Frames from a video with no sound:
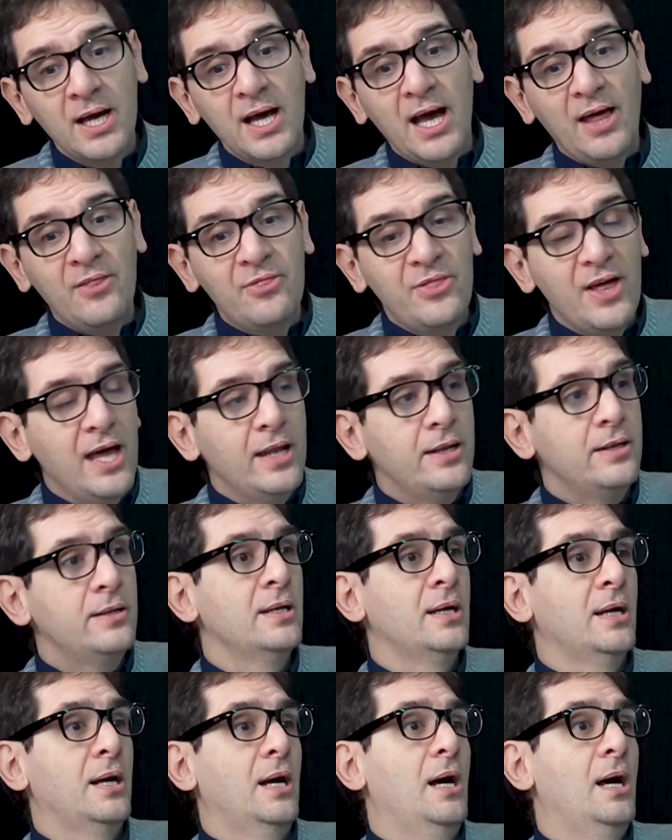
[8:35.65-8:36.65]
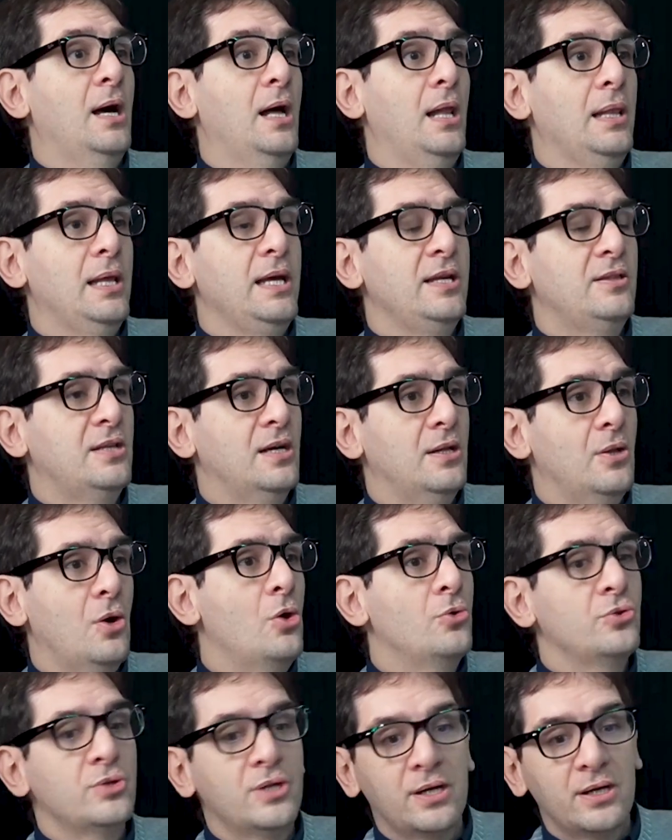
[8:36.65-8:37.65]
And then later
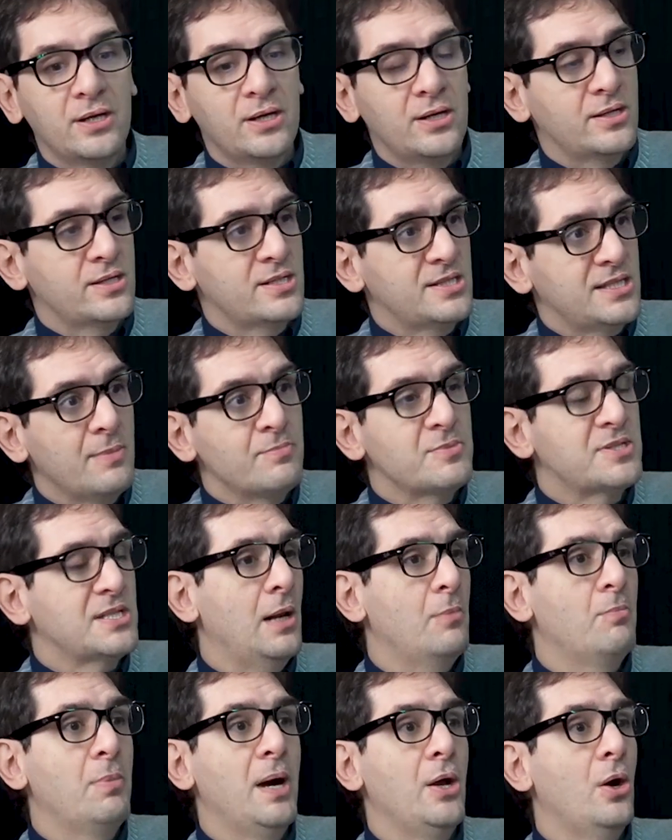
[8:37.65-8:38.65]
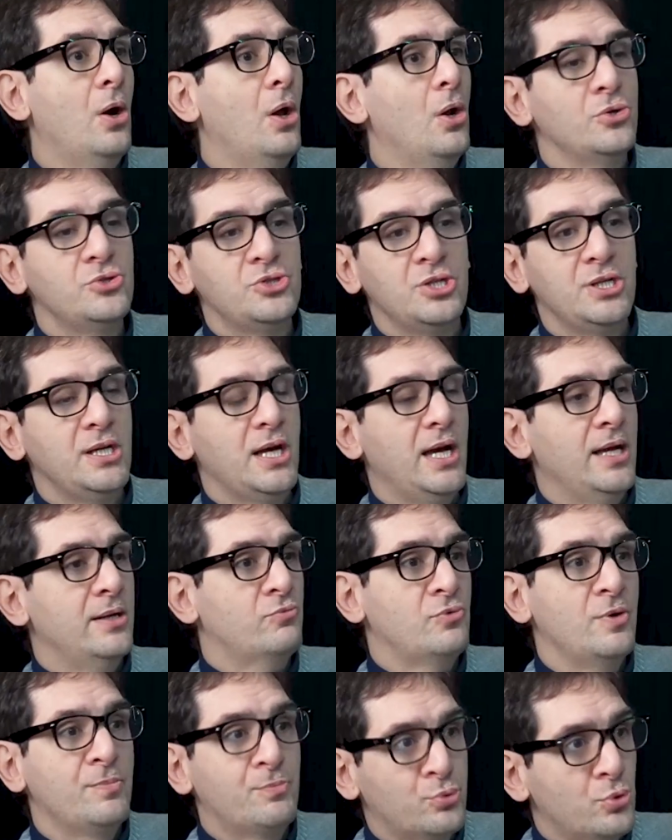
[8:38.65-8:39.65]
on, stem cell biology and
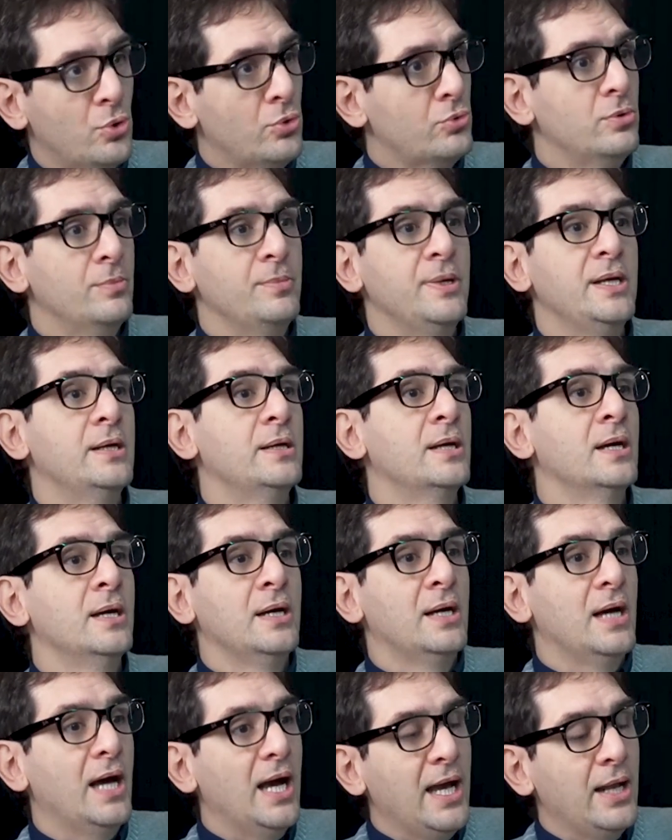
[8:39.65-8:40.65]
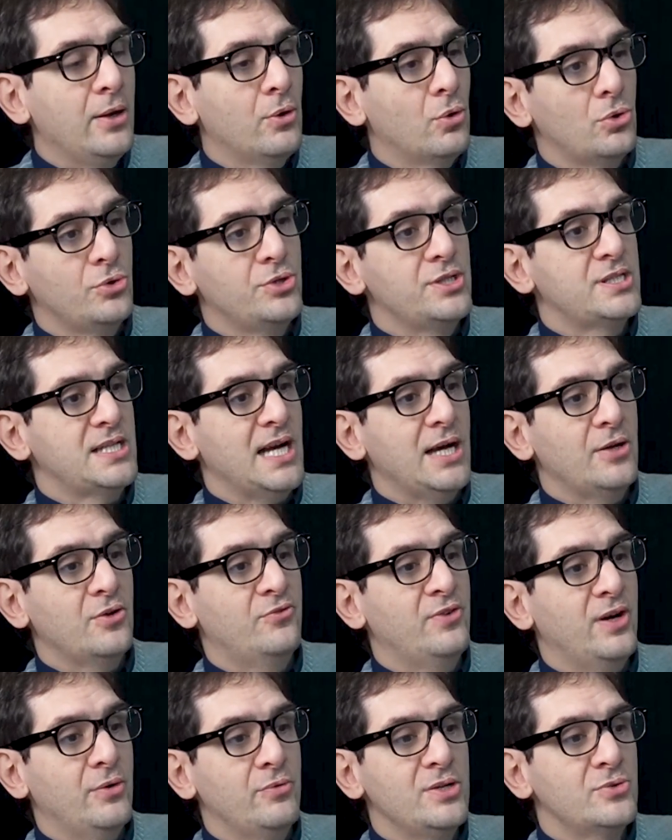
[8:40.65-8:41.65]
reprogramming and all these kind of
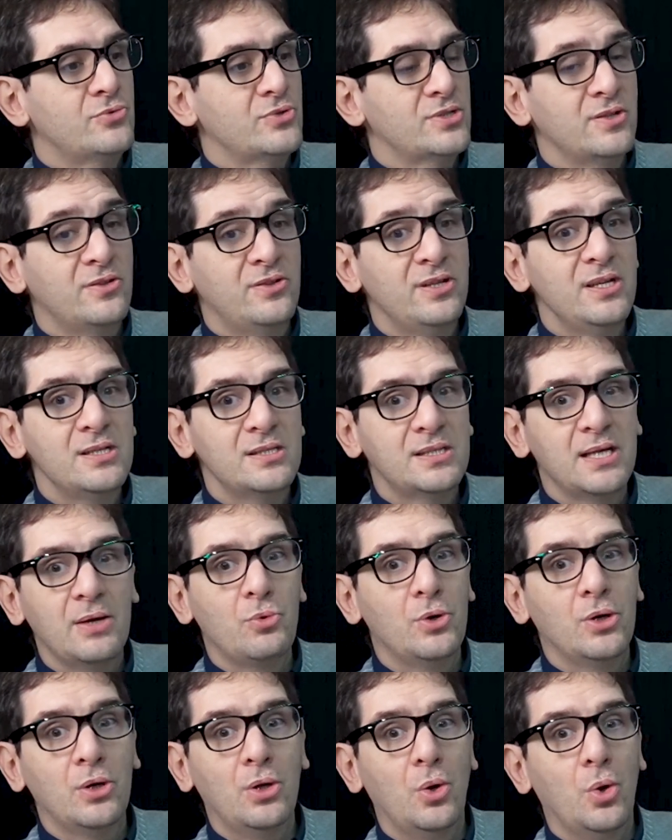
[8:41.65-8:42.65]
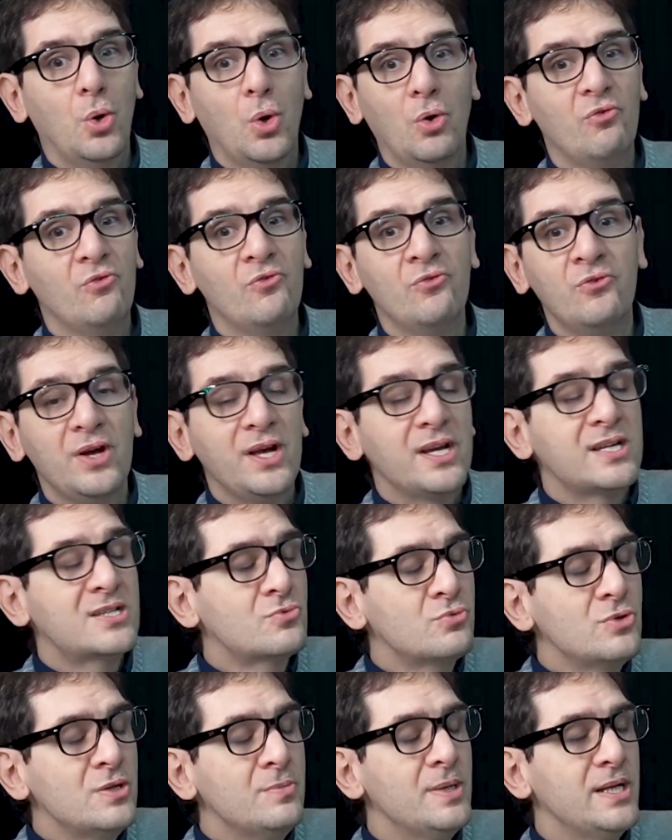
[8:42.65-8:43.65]
very interesting things. They were
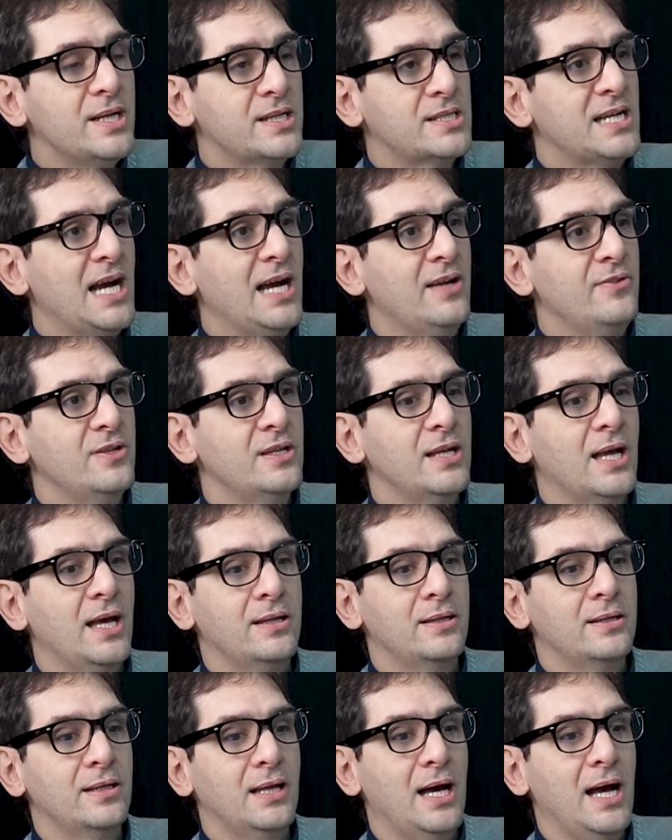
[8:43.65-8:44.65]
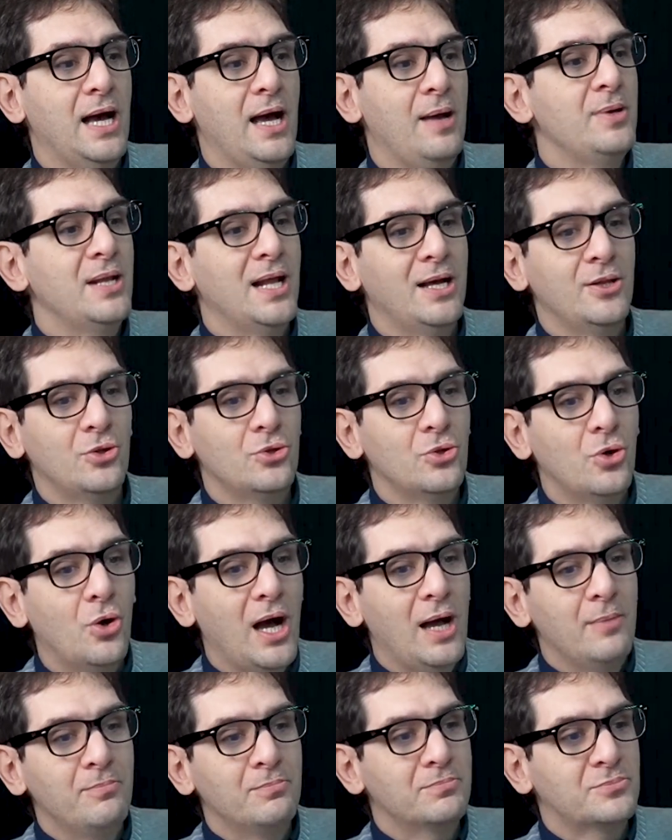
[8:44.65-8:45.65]
extremely exciting. And I mean, I don't know,
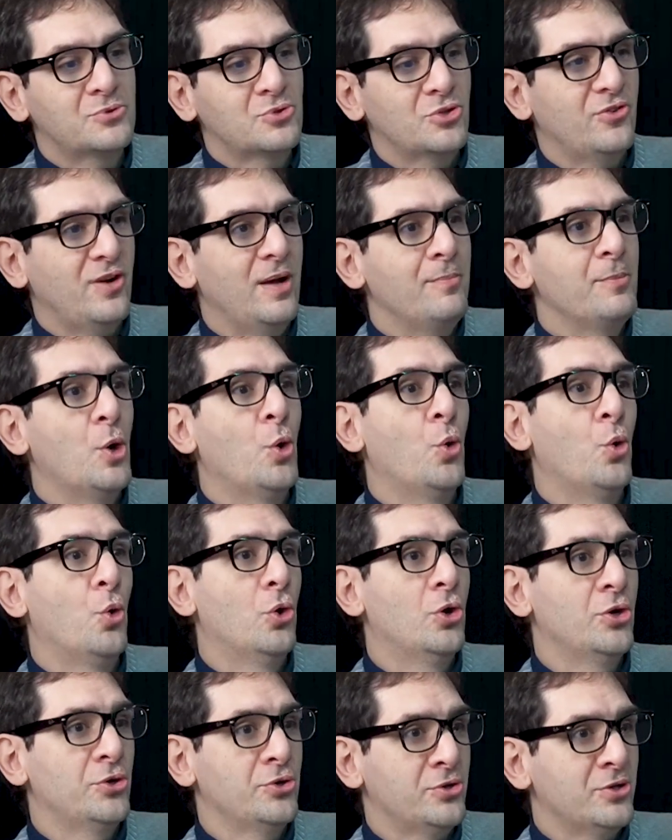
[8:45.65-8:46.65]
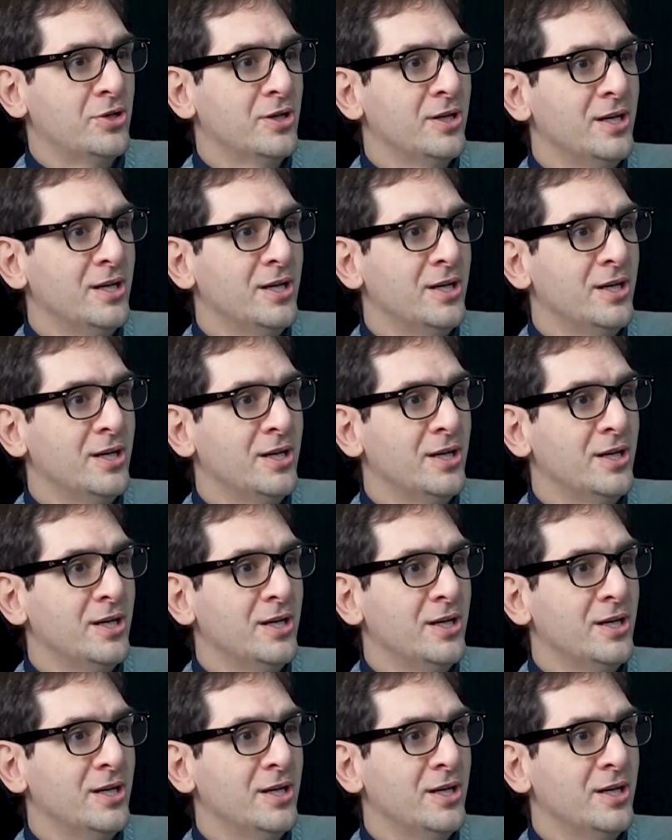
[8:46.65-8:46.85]
I'm a hoarder